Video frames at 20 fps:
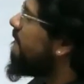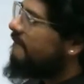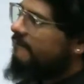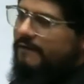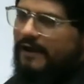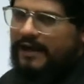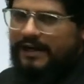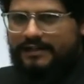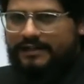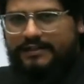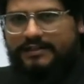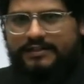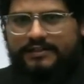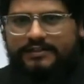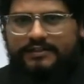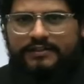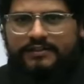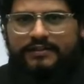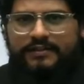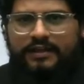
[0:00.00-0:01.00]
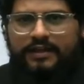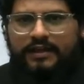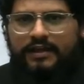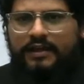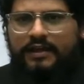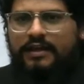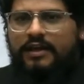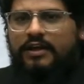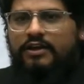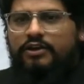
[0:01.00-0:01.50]
factors.
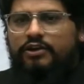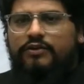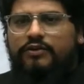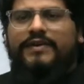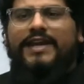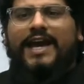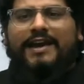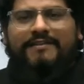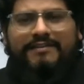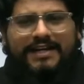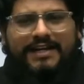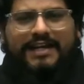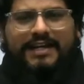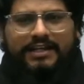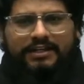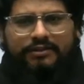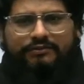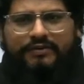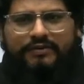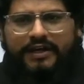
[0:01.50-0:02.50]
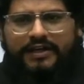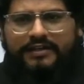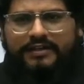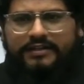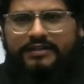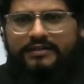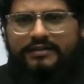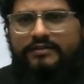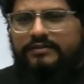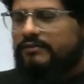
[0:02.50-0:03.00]
Do we have a negative factor?
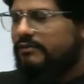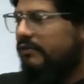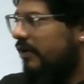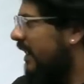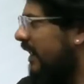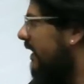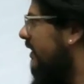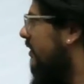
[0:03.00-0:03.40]
Why